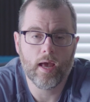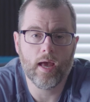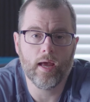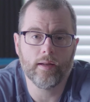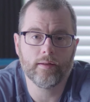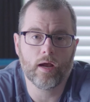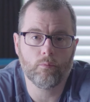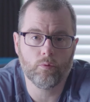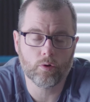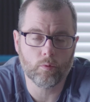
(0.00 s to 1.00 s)
And I
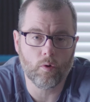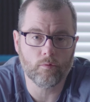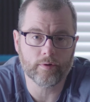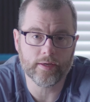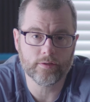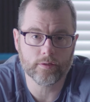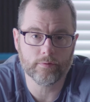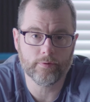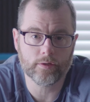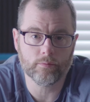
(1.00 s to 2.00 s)
will go over each
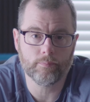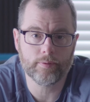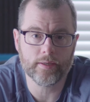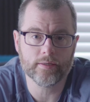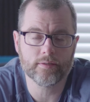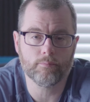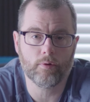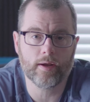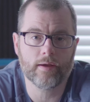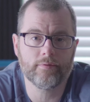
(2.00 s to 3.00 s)
individual piece and
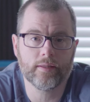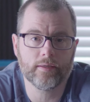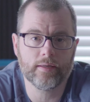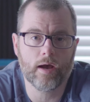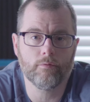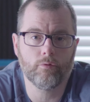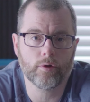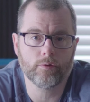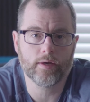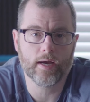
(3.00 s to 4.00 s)
break everything down
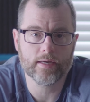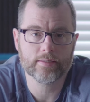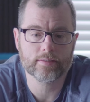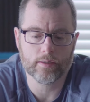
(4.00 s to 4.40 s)
for you guys.